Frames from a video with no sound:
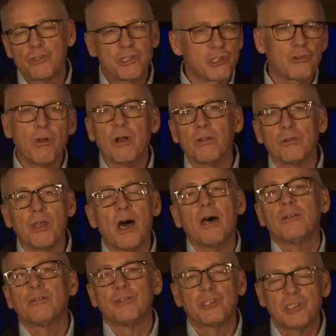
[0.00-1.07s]
struggle to
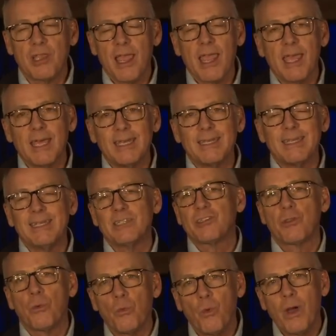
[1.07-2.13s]
understand,
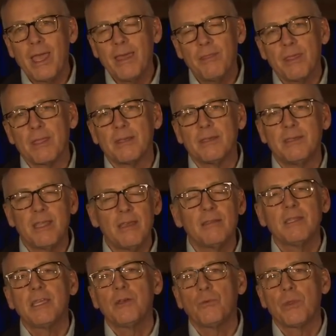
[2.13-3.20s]
is the way that
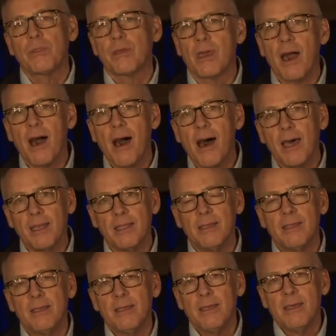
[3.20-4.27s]
dealing with God,
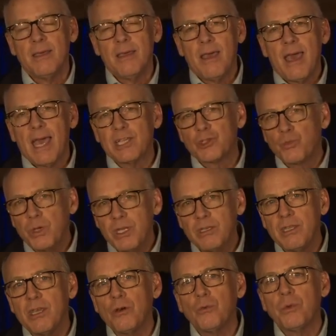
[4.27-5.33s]
as we
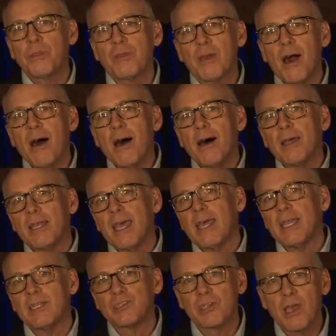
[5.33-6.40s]
deal with God
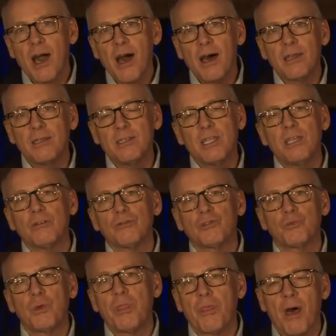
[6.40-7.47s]
and as God
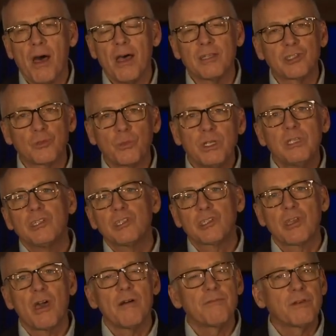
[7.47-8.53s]
deals with us, we
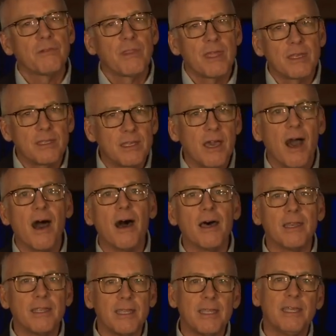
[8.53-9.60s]
discover that
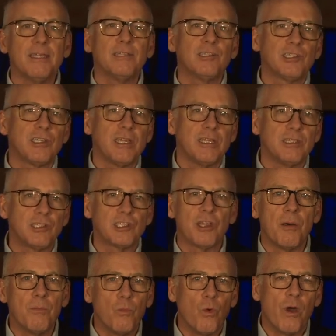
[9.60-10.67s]
God is in
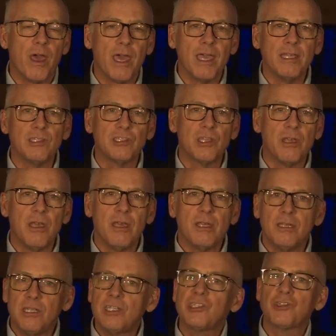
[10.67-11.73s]
some ways
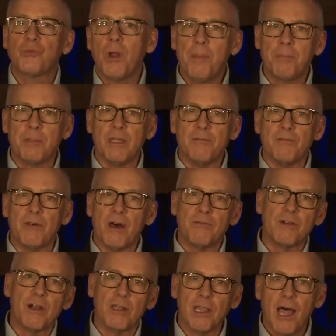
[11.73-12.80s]
disruptive
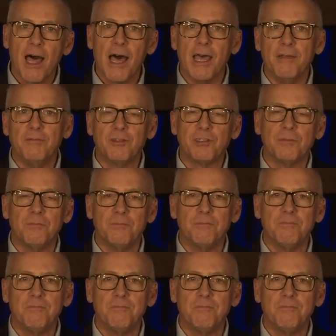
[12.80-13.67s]
of our lives.